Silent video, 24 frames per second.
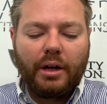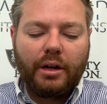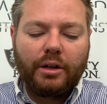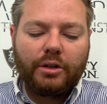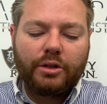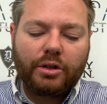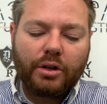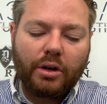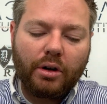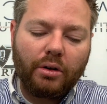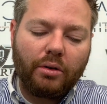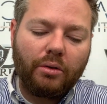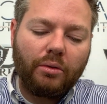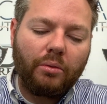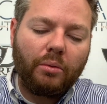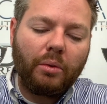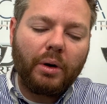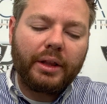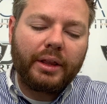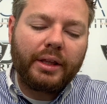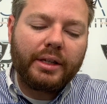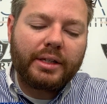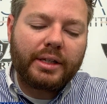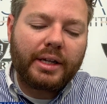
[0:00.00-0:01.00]
So
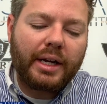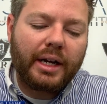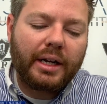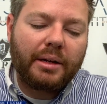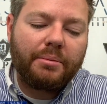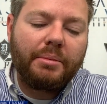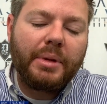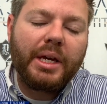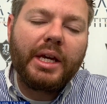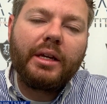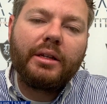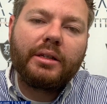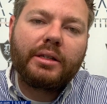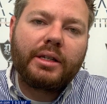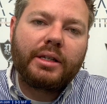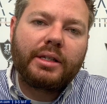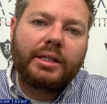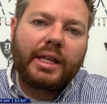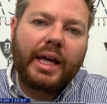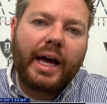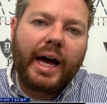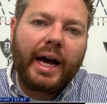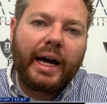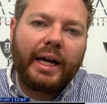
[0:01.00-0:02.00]
what this kind of means
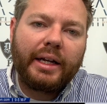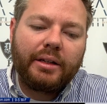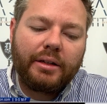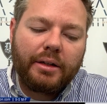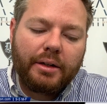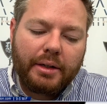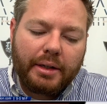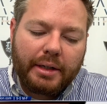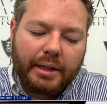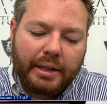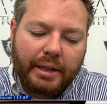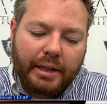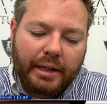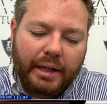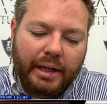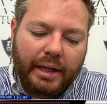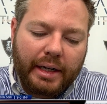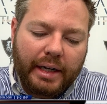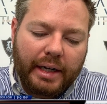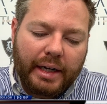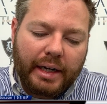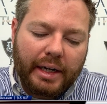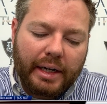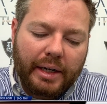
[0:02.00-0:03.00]
is that
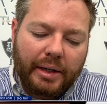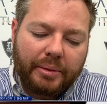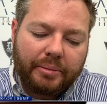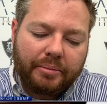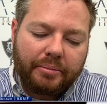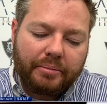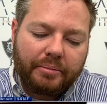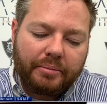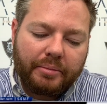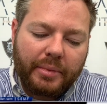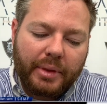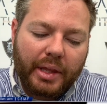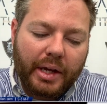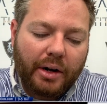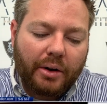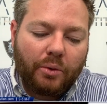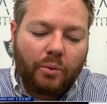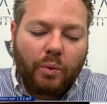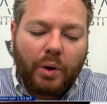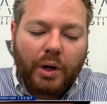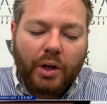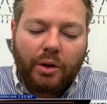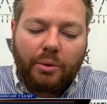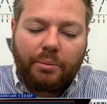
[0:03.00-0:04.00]
um, there
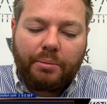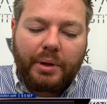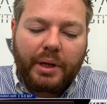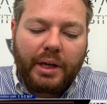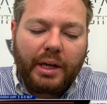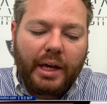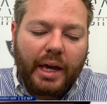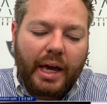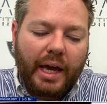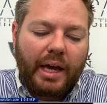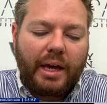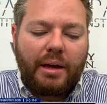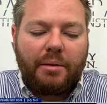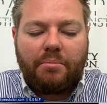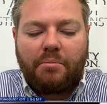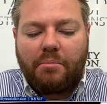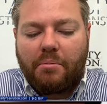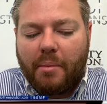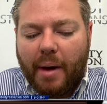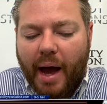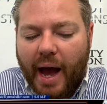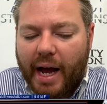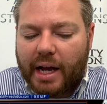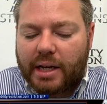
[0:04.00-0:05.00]
will be a
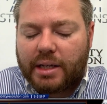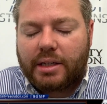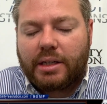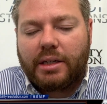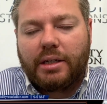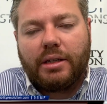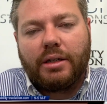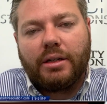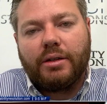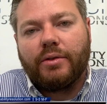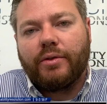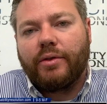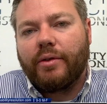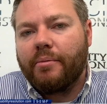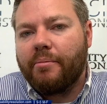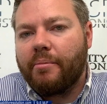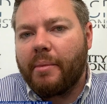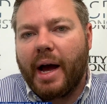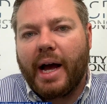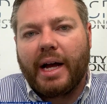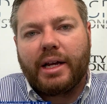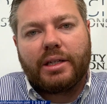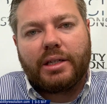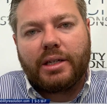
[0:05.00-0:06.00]
massive,
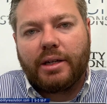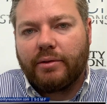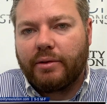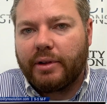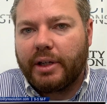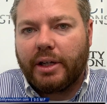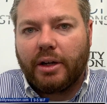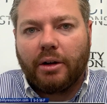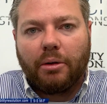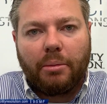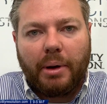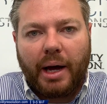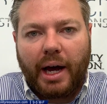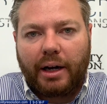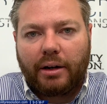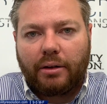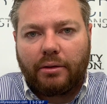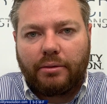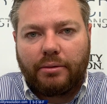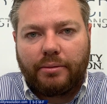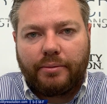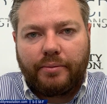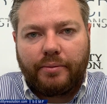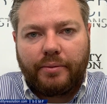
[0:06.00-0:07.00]
massive legal
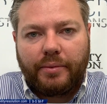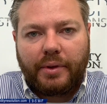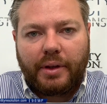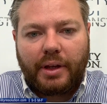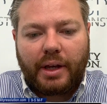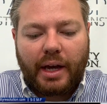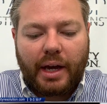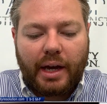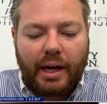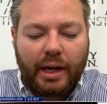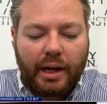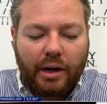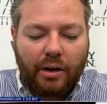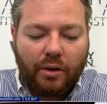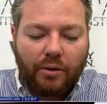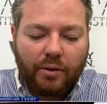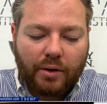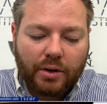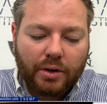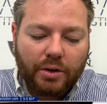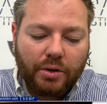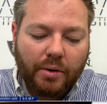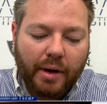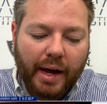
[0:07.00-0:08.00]
battle, okay,
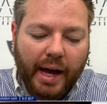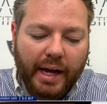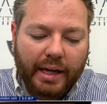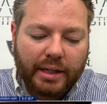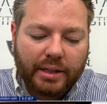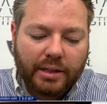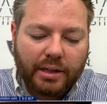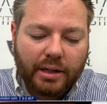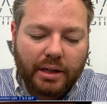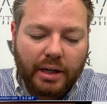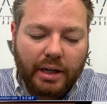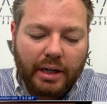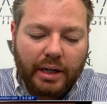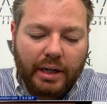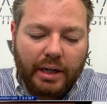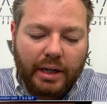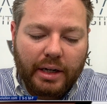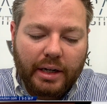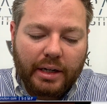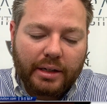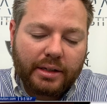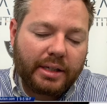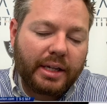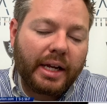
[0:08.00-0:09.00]
over who has
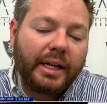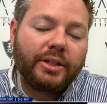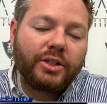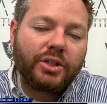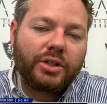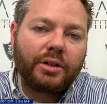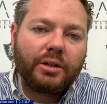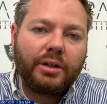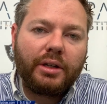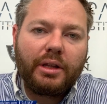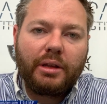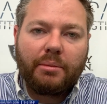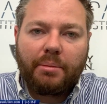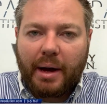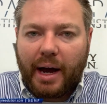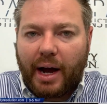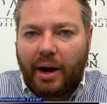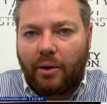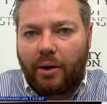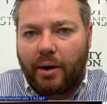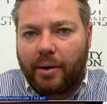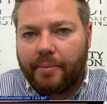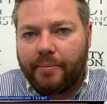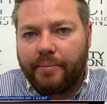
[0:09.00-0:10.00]
essentially the
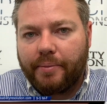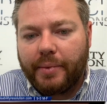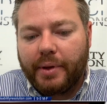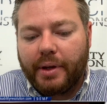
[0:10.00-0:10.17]
power.